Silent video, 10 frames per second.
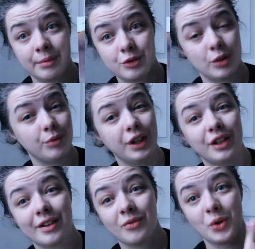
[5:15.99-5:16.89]
So I'm really
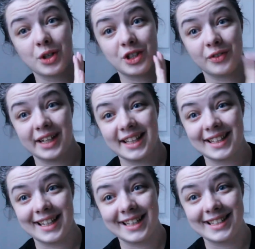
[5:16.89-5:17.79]
looking forward to
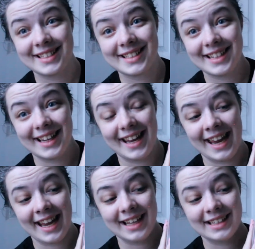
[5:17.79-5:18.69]
reading these,
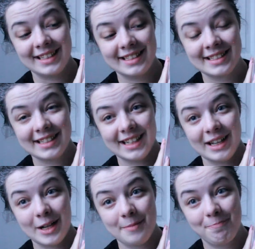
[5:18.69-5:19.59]
and
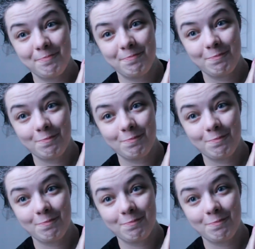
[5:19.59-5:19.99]
I'm